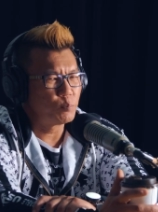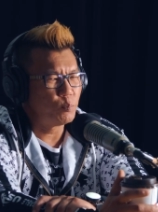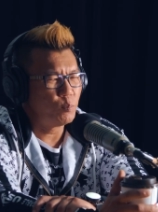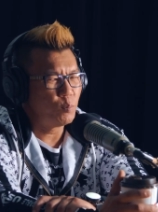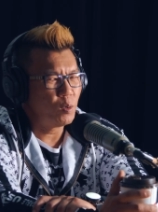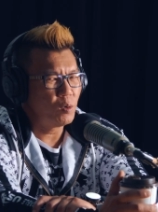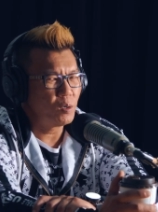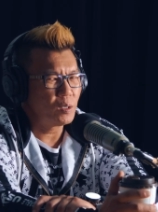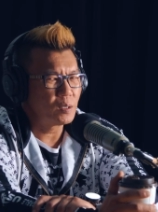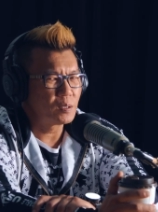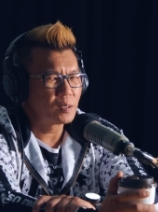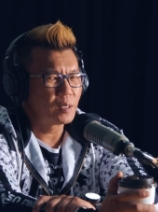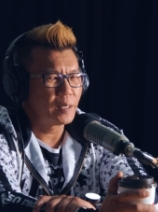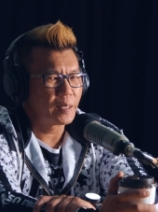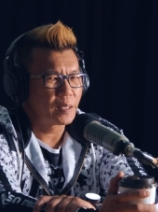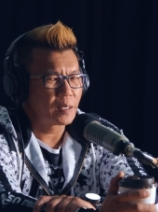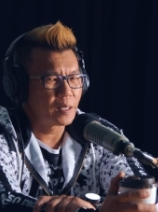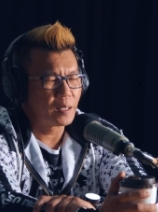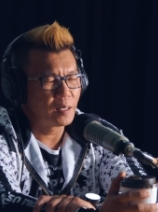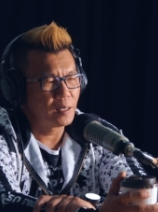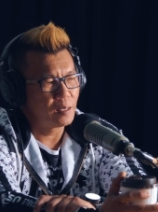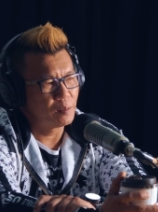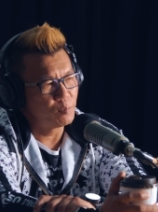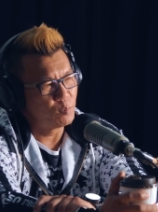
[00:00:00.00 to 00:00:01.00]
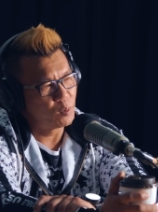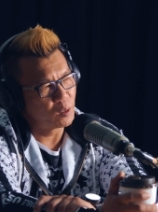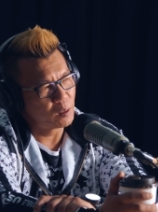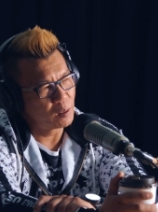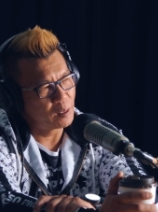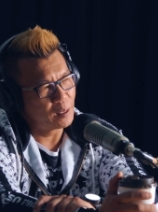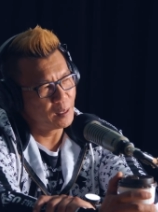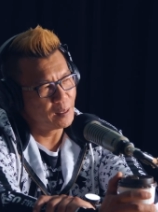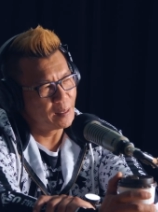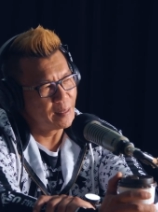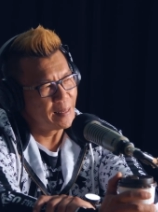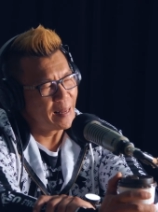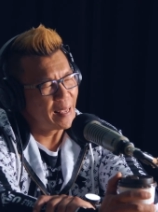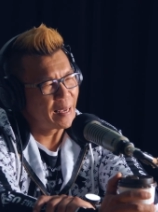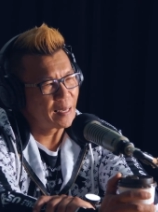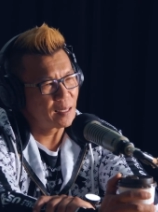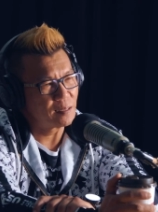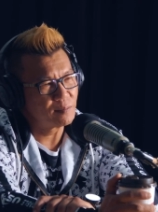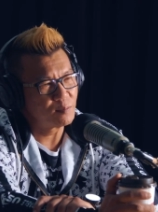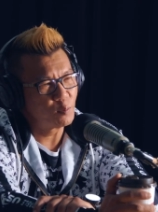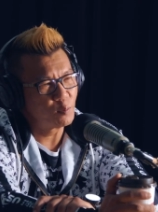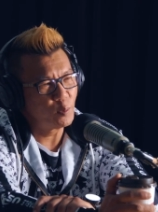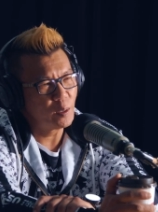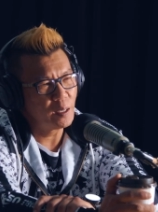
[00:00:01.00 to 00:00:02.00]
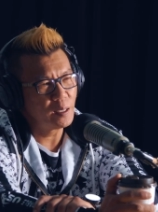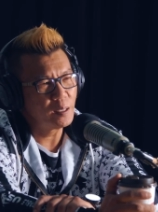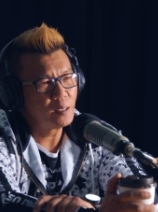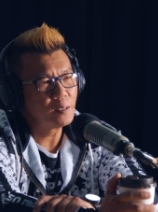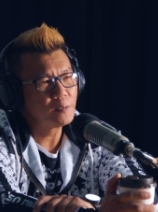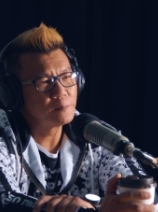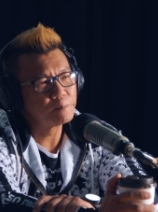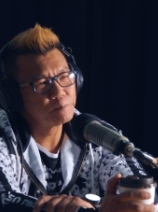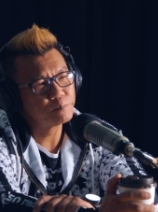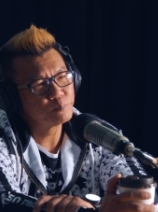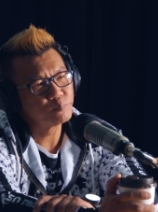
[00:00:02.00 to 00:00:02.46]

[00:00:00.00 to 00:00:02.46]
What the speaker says: more like in a negative way,